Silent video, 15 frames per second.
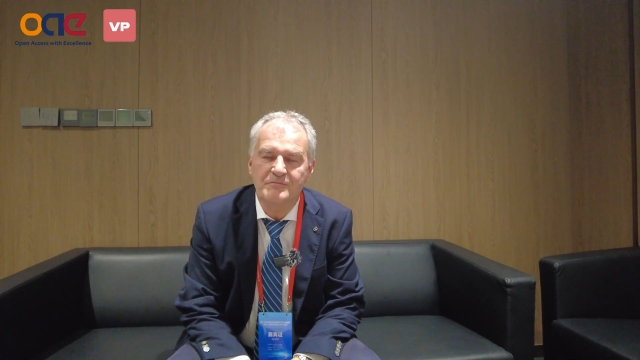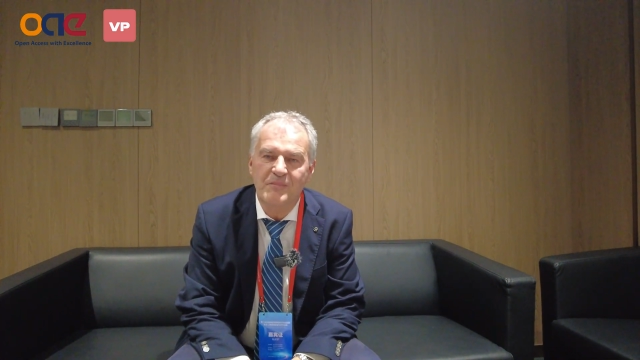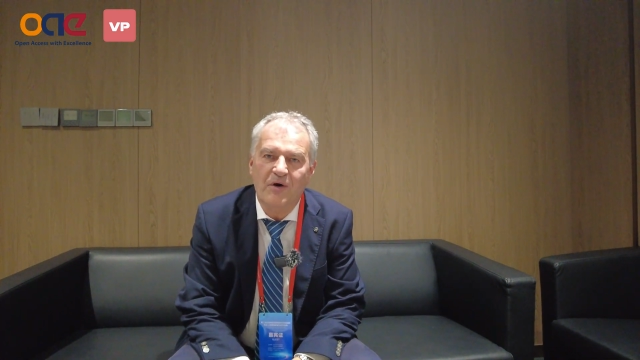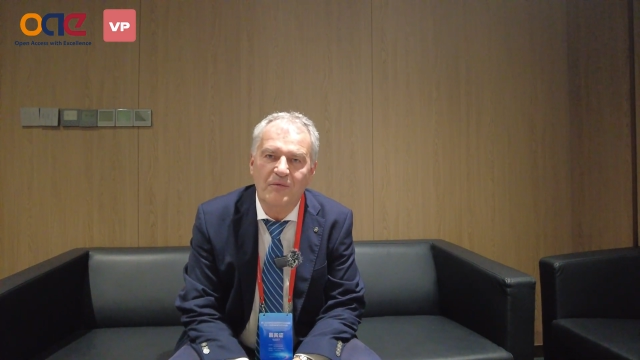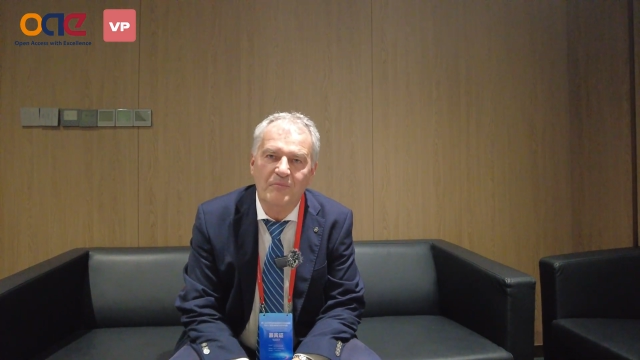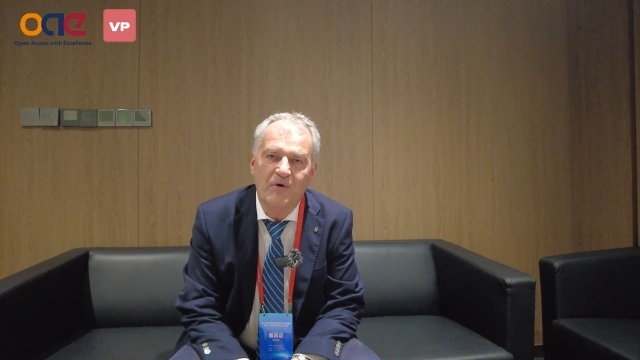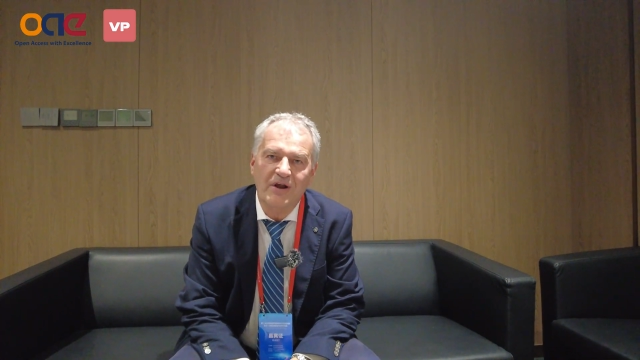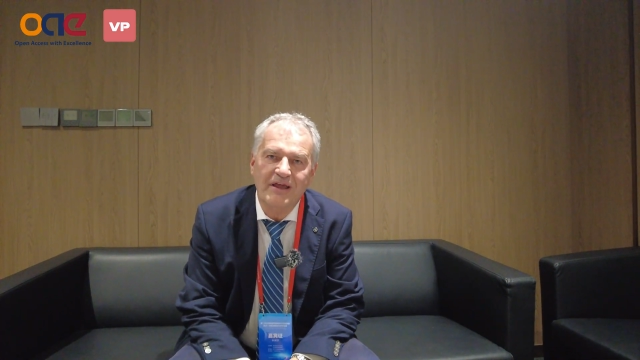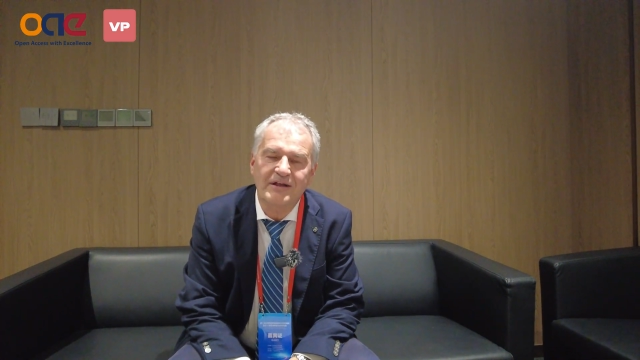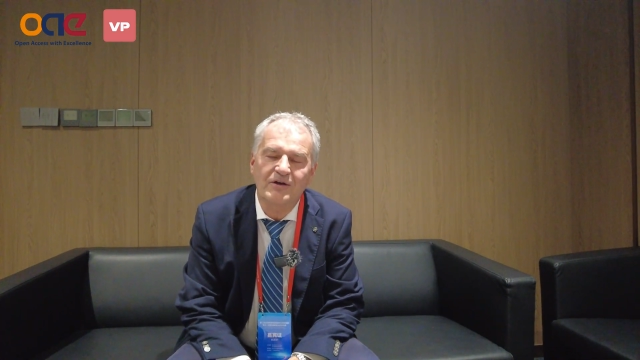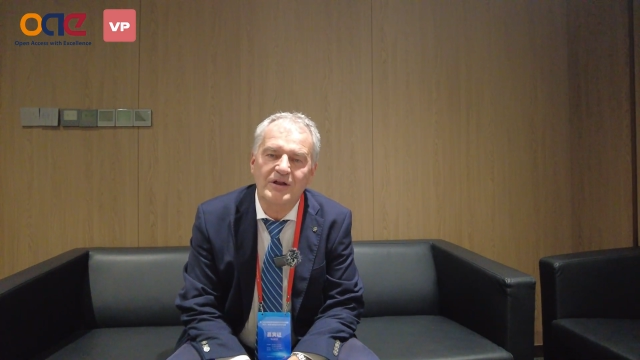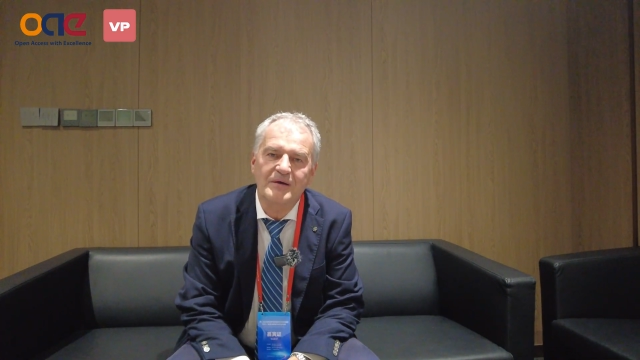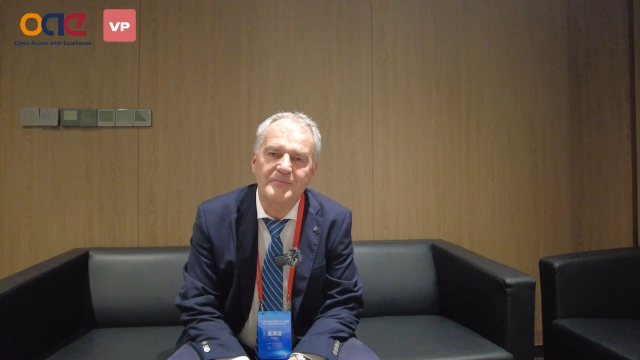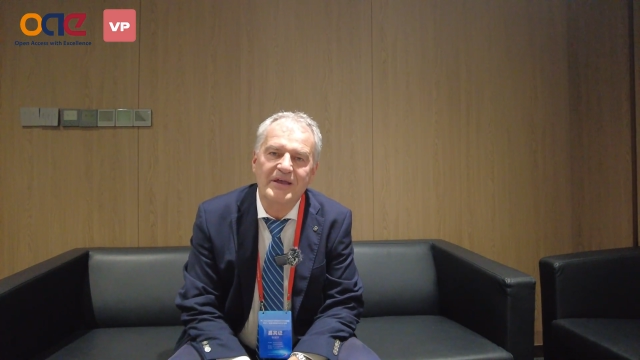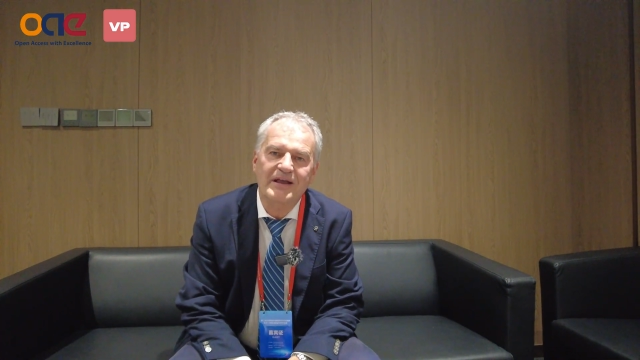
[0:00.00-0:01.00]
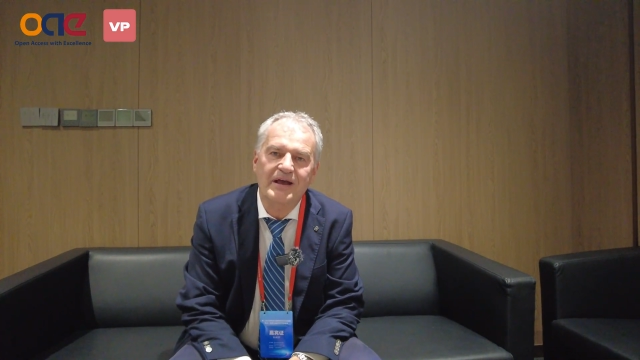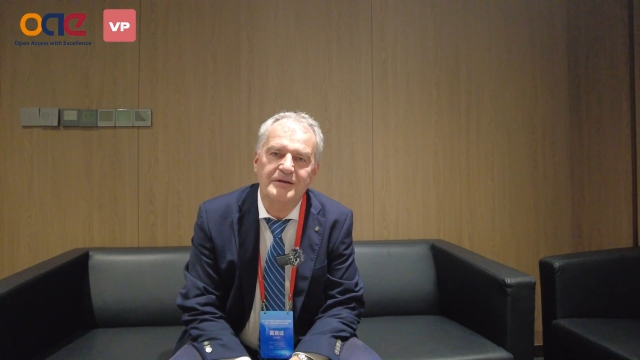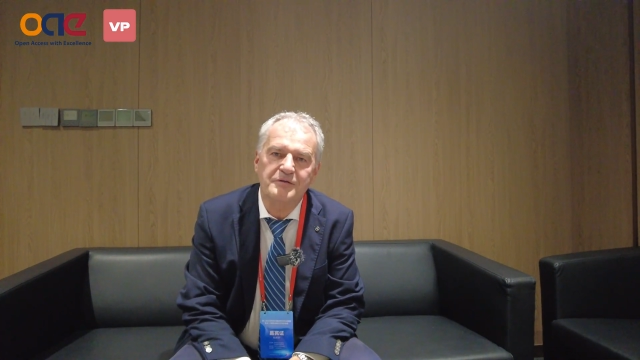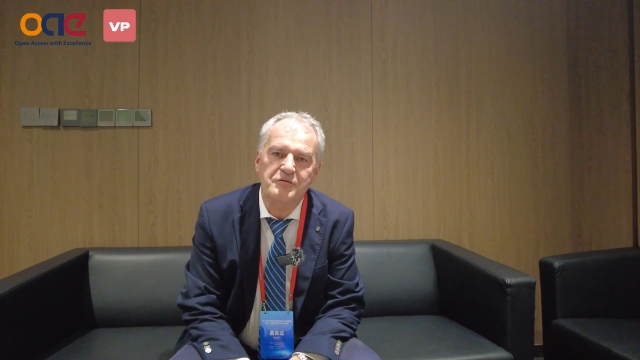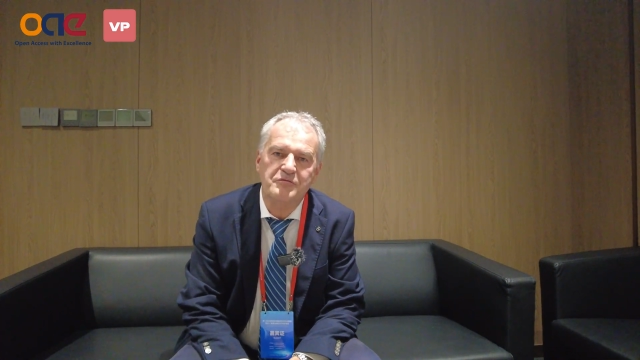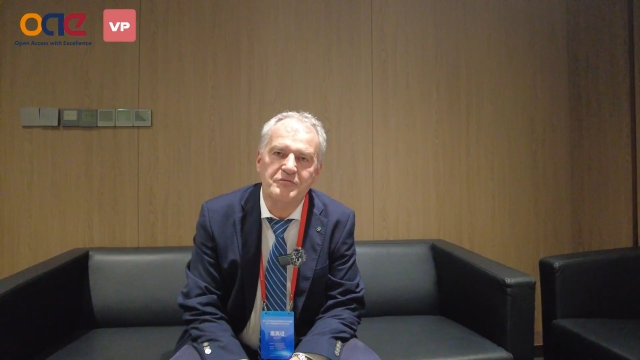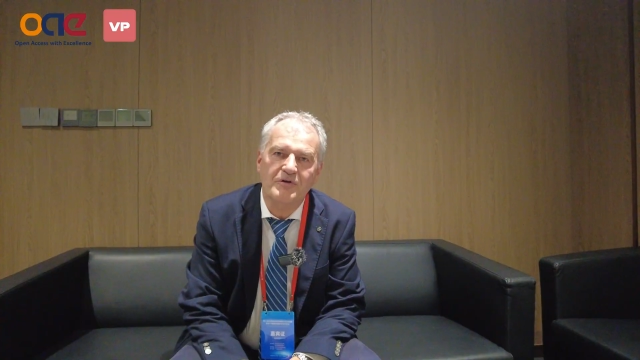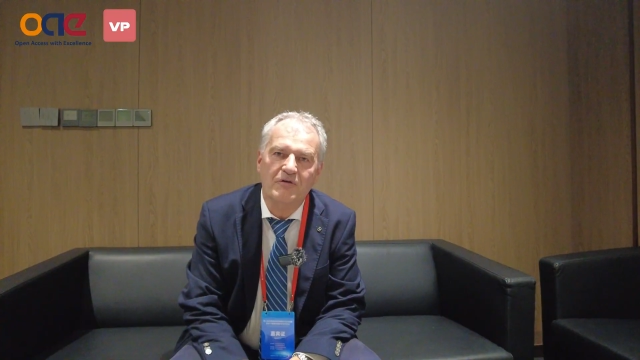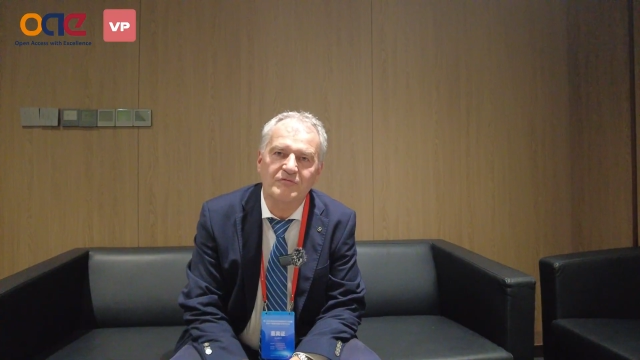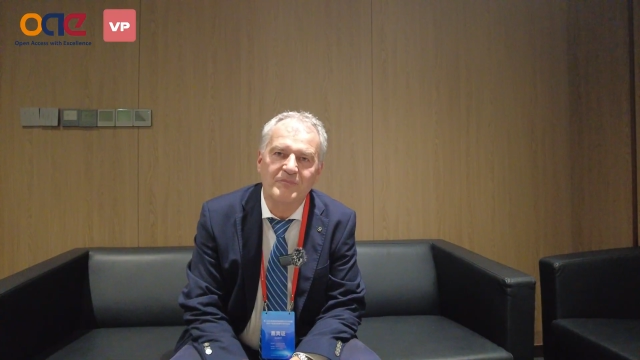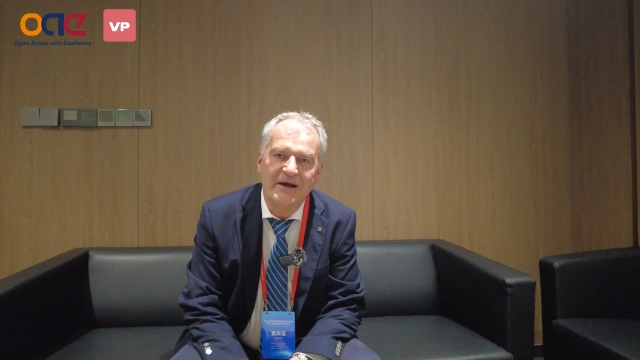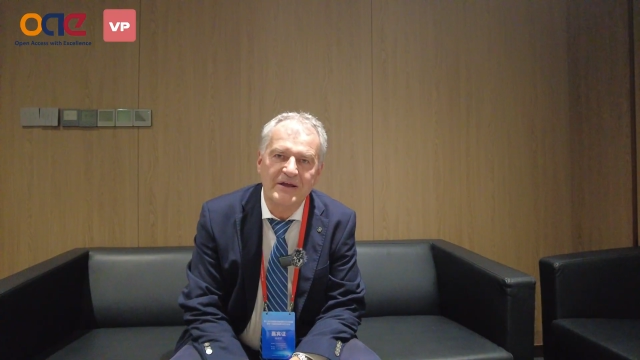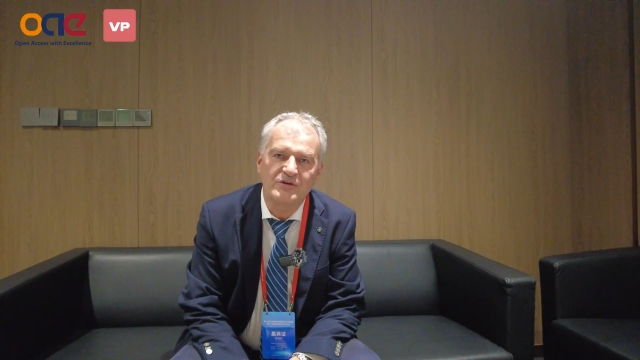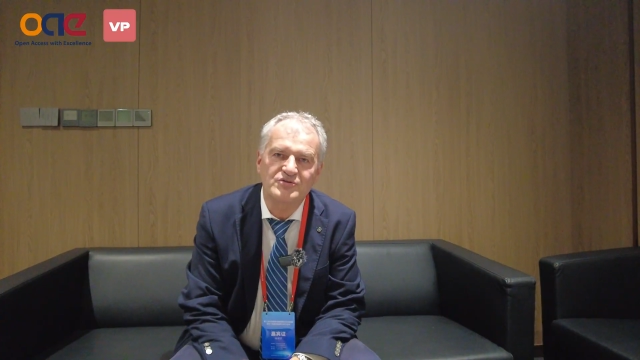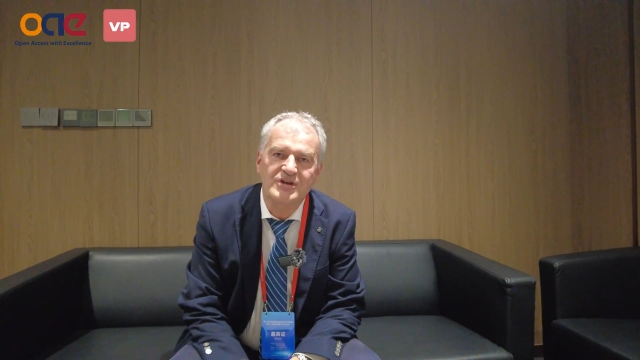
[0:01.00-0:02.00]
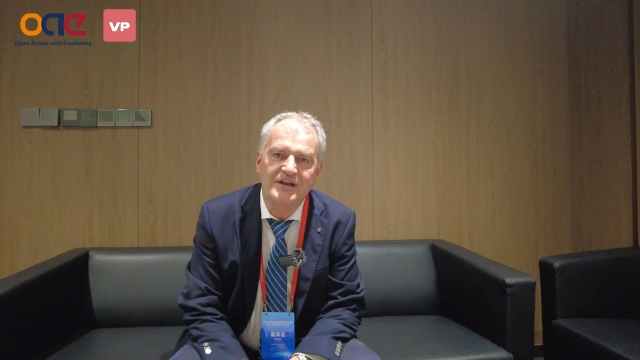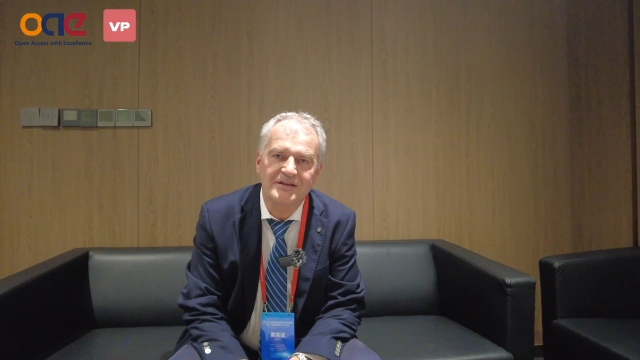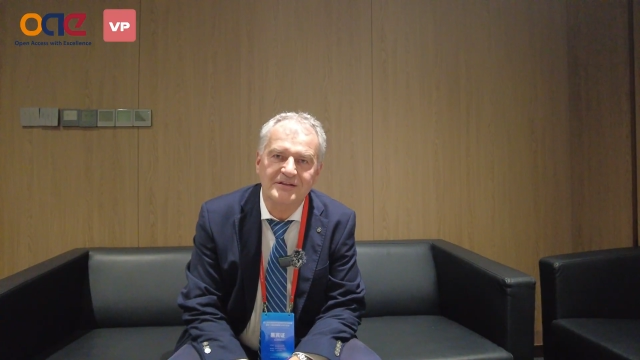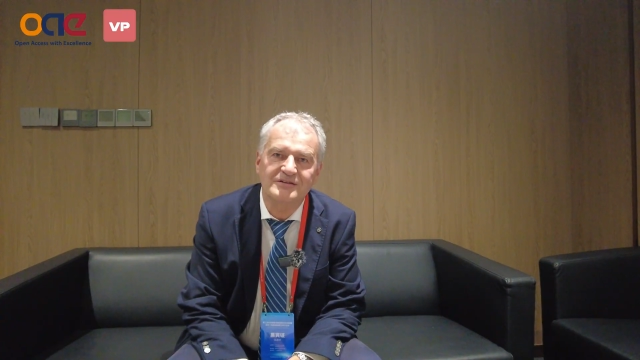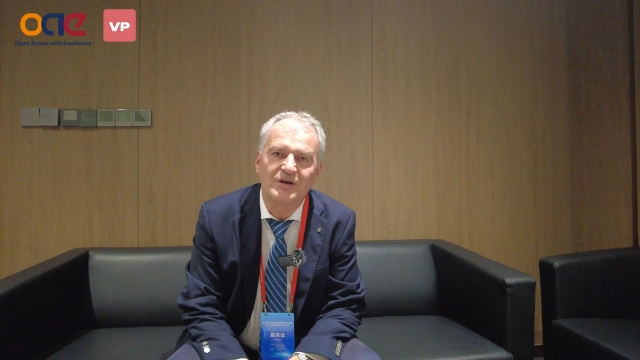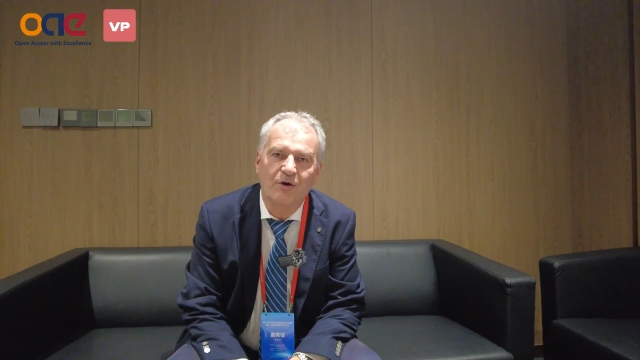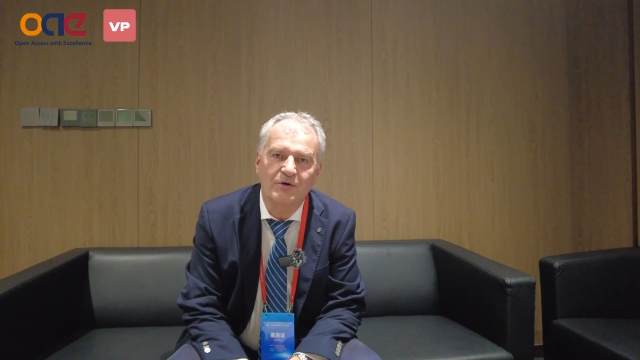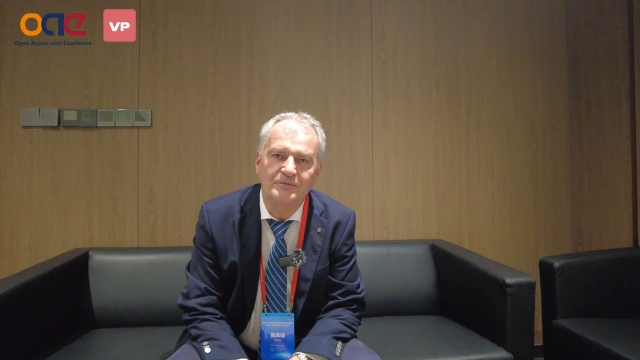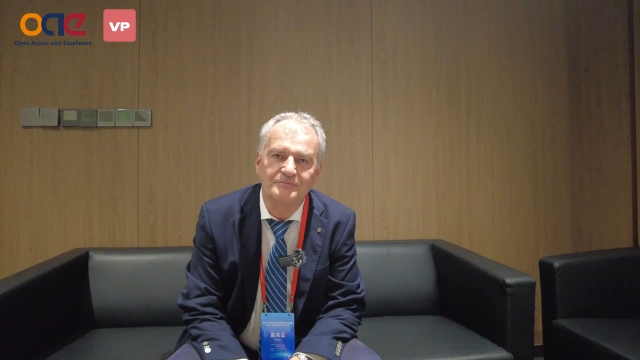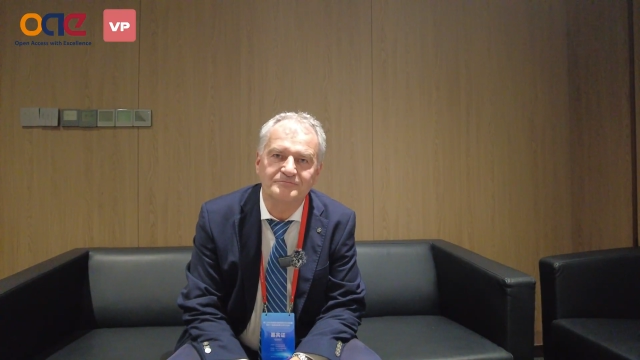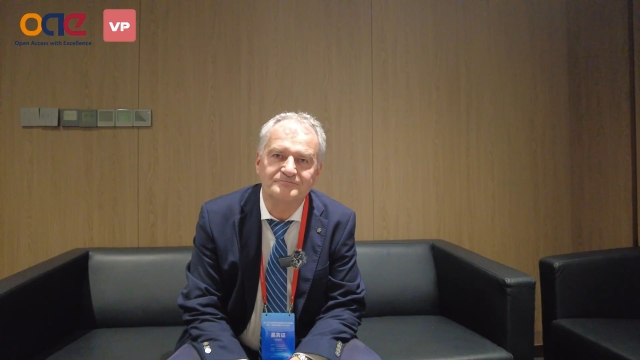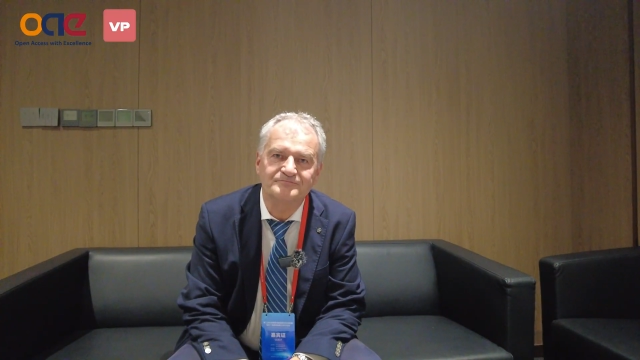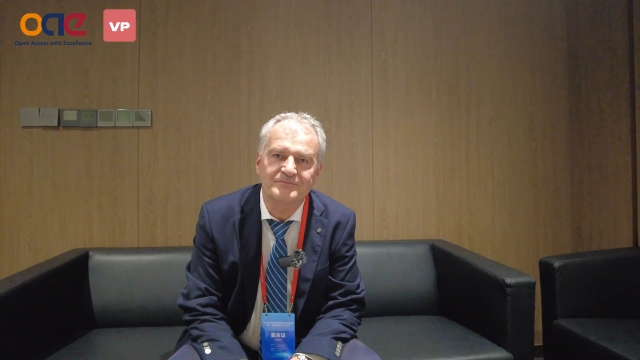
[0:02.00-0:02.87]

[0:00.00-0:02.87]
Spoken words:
molecular mechanisms of myogenic tone.